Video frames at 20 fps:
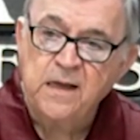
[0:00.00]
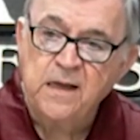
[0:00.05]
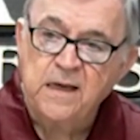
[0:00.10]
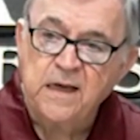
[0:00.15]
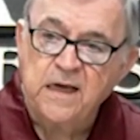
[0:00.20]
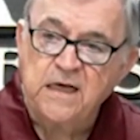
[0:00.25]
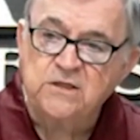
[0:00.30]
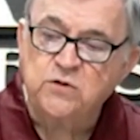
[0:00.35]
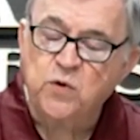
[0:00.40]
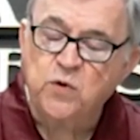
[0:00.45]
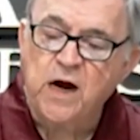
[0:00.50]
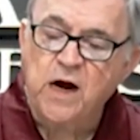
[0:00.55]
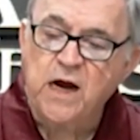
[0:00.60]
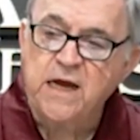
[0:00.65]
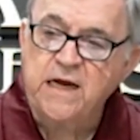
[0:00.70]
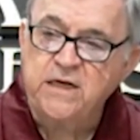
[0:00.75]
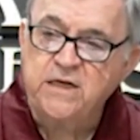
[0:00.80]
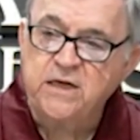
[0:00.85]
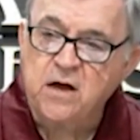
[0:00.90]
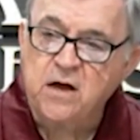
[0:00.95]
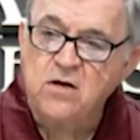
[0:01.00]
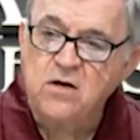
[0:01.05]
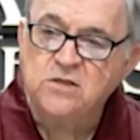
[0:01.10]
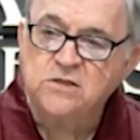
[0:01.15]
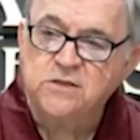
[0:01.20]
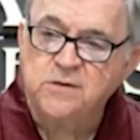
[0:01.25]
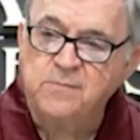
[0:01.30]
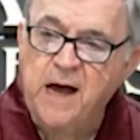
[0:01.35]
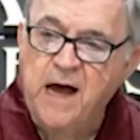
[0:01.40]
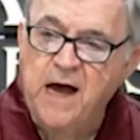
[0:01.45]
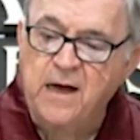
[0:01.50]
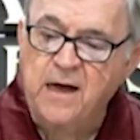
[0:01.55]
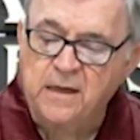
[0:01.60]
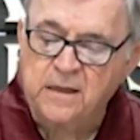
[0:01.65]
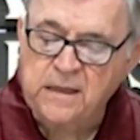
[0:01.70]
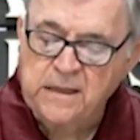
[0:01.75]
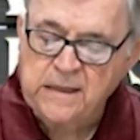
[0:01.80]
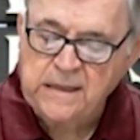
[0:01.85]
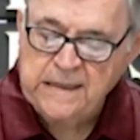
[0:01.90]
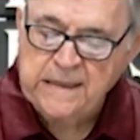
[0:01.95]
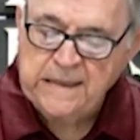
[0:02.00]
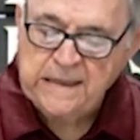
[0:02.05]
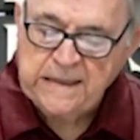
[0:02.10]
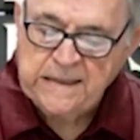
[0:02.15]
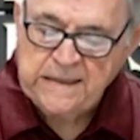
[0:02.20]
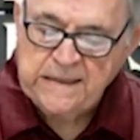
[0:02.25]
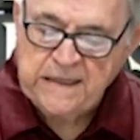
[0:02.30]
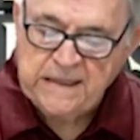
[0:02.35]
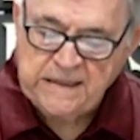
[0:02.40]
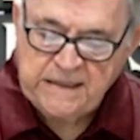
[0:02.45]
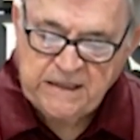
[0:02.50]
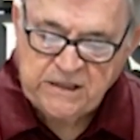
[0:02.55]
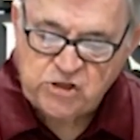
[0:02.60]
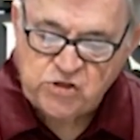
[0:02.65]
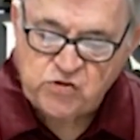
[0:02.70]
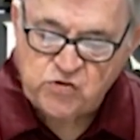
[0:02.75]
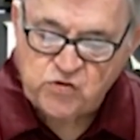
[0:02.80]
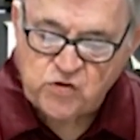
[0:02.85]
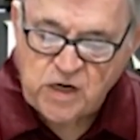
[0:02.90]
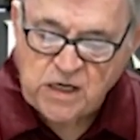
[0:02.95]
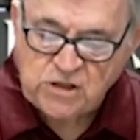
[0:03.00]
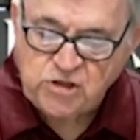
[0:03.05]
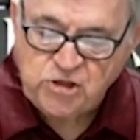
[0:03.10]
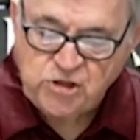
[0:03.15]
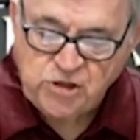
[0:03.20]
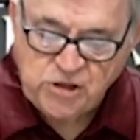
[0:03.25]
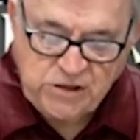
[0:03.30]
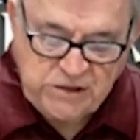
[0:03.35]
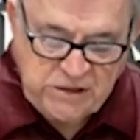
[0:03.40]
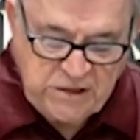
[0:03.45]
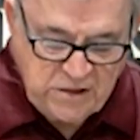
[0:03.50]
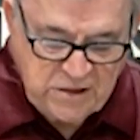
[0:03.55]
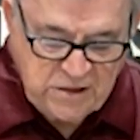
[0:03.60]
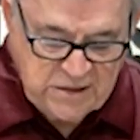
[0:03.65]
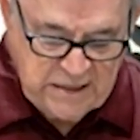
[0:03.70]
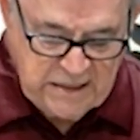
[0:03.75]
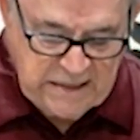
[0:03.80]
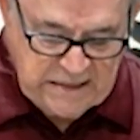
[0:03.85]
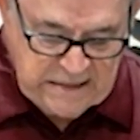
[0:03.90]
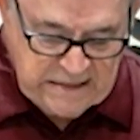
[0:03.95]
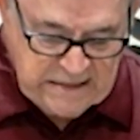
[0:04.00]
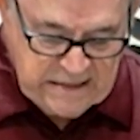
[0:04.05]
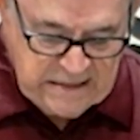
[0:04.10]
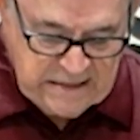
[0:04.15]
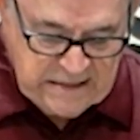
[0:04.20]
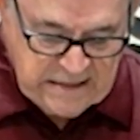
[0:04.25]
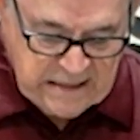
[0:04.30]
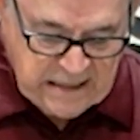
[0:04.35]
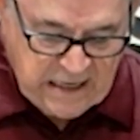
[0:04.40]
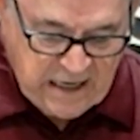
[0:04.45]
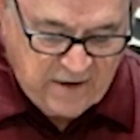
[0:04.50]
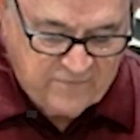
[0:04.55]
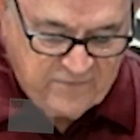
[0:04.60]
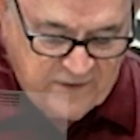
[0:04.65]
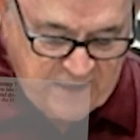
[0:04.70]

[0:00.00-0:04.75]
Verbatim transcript: is where he talks about the destruction of